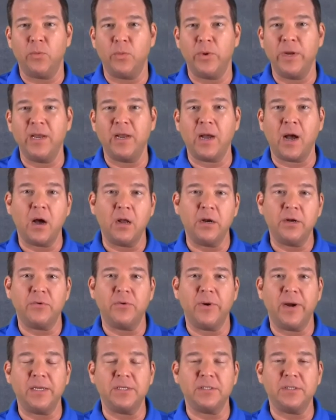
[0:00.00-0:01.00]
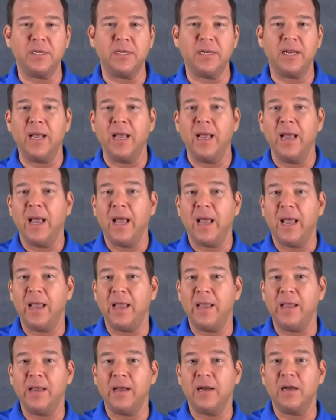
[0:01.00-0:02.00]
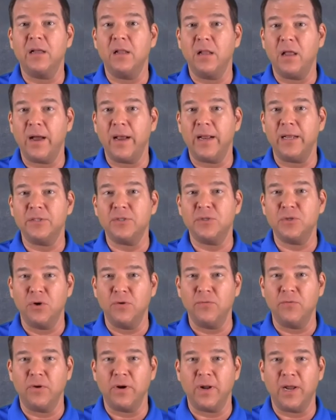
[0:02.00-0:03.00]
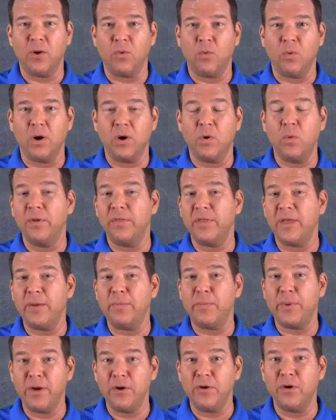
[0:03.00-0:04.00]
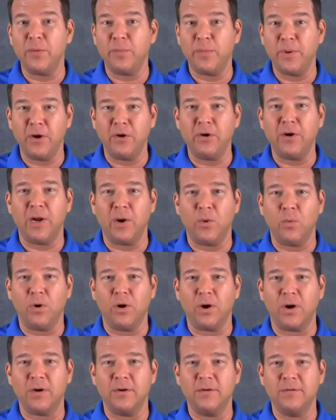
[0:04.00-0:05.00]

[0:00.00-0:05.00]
We contrasted a client-server network with a peer-to-peer network.